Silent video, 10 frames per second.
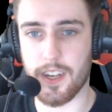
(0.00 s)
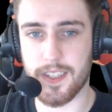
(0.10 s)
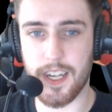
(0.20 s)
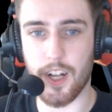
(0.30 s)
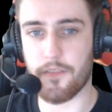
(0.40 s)
You can
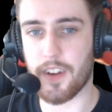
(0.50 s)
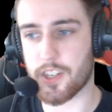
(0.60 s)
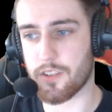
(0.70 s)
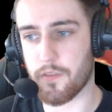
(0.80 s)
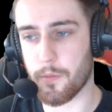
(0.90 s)
see all the
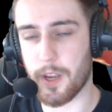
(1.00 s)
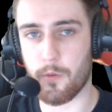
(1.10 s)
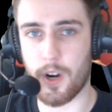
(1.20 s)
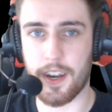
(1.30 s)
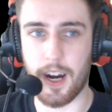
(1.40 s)
fixtures for week
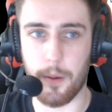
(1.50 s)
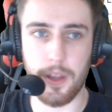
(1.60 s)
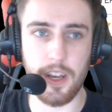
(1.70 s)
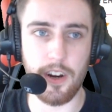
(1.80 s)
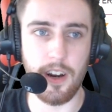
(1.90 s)
1 up
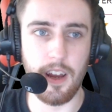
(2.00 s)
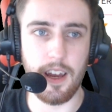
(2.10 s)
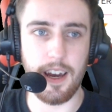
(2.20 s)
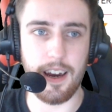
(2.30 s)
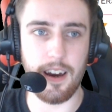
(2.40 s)
here,
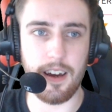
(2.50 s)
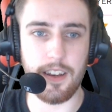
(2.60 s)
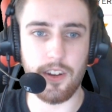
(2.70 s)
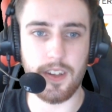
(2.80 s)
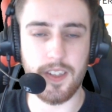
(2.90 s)

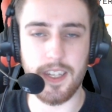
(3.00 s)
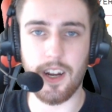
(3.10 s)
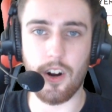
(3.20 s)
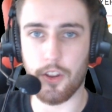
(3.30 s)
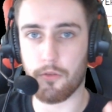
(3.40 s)
and you can
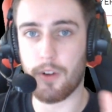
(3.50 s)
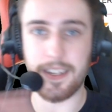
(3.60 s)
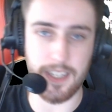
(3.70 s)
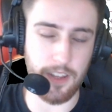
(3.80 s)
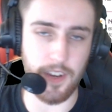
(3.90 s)
see all the
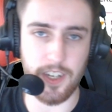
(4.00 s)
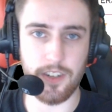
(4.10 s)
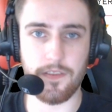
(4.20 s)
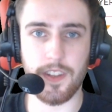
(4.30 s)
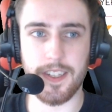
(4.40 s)
rest of the
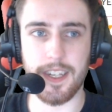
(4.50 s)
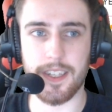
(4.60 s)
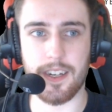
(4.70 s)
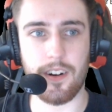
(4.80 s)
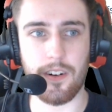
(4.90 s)
fixtures for the
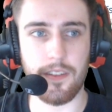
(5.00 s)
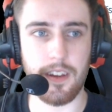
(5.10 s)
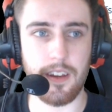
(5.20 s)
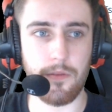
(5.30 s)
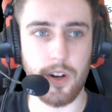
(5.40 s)
season on
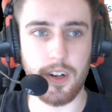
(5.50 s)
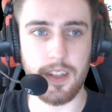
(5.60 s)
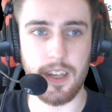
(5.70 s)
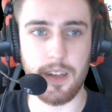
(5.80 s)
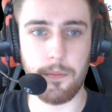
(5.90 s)
the Rocket
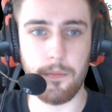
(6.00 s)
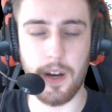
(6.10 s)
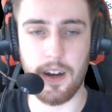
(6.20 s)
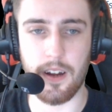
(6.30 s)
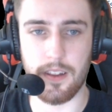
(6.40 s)
League
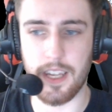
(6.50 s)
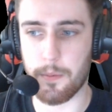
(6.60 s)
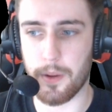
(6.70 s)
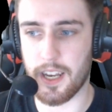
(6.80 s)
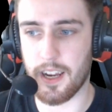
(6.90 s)

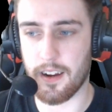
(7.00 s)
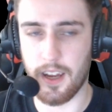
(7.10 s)
Leaguepedia